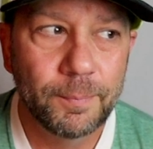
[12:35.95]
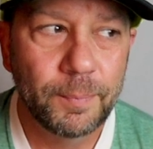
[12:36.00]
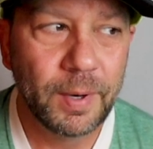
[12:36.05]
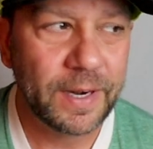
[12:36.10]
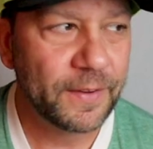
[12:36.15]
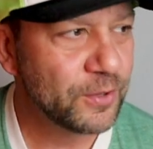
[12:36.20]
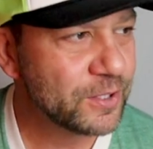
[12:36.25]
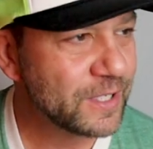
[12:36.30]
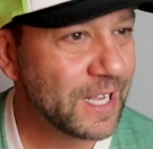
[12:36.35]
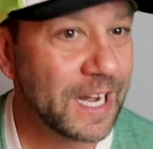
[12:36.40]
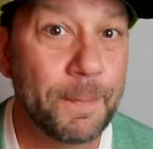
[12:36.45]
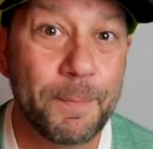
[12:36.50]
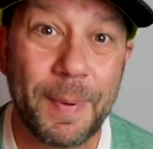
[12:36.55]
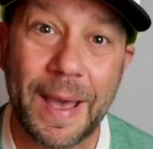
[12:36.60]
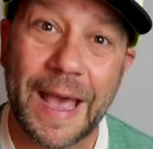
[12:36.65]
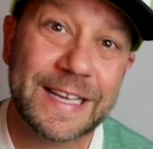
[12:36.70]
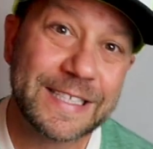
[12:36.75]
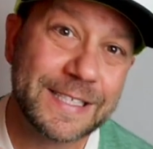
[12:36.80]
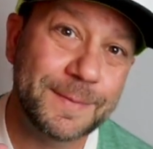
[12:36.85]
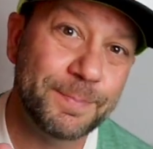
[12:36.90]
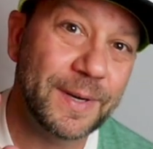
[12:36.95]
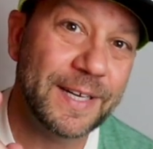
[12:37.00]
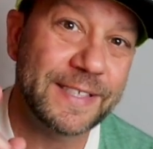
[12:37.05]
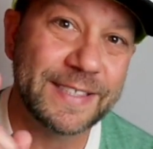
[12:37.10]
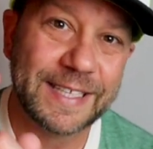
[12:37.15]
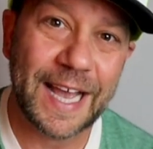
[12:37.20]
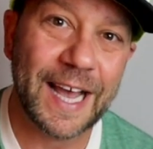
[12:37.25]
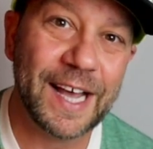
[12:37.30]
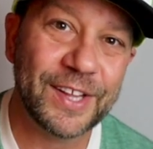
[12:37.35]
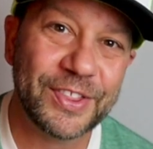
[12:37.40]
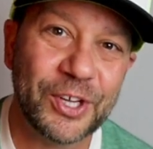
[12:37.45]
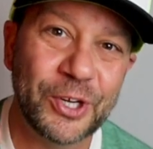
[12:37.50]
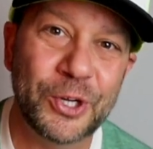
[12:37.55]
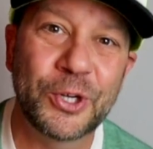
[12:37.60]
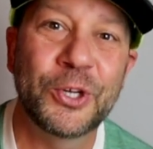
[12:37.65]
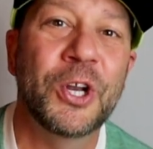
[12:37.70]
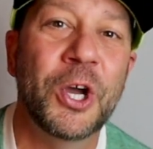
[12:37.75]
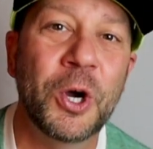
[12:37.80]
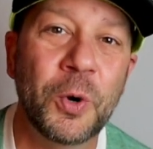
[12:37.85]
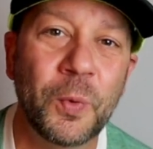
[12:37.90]
But if there's any Bassin buds out there
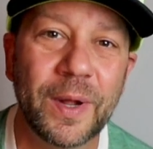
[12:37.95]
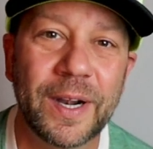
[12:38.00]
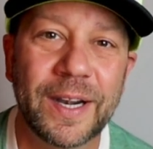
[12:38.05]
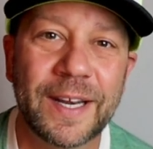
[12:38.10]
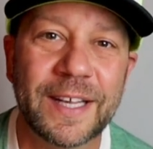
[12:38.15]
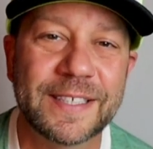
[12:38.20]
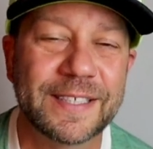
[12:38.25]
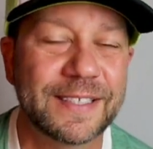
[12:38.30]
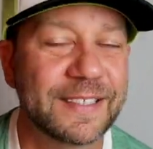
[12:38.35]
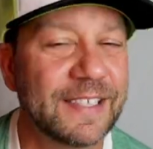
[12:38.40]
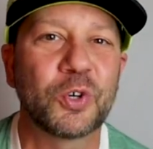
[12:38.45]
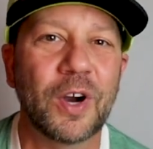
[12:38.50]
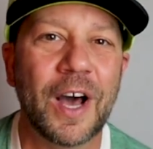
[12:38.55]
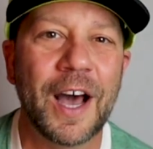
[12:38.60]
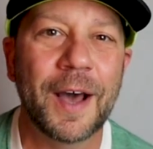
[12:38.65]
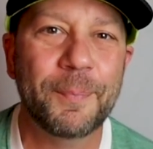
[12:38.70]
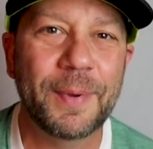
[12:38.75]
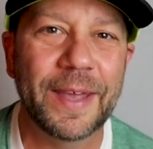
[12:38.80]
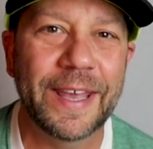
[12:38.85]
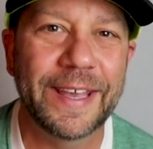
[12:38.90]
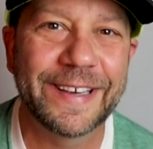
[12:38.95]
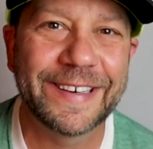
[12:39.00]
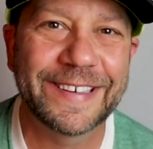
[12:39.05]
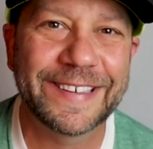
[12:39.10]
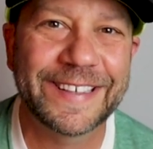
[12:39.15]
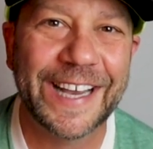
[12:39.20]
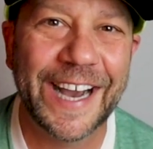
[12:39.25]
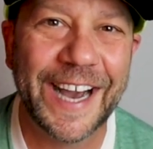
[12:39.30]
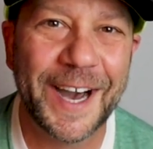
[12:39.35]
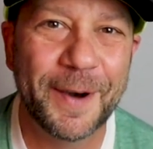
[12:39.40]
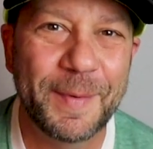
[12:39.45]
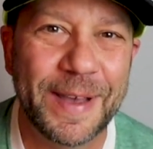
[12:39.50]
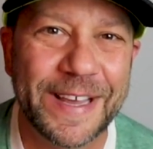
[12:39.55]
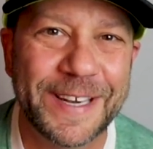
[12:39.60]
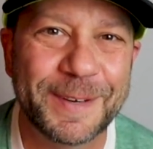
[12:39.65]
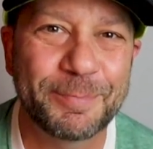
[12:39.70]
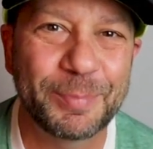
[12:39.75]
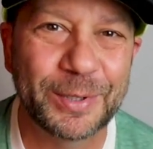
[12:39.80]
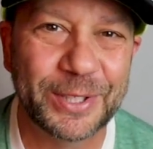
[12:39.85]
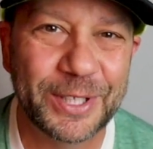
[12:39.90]
who know what it is, drop a
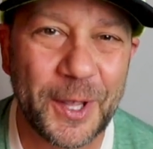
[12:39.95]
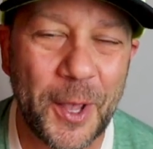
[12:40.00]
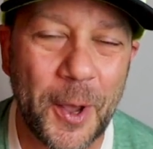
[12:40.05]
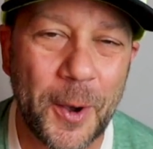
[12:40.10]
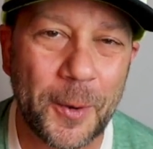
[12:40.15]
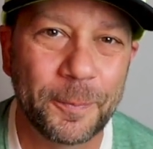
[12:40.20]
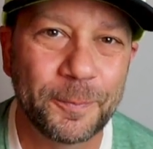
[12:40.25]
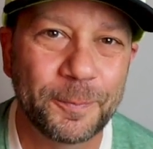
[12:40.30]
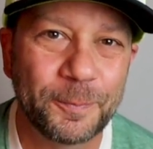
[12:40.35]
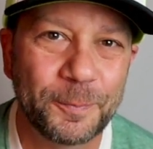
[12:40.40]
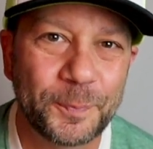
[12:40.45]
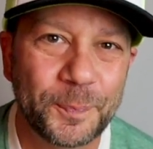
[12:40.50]
comment below.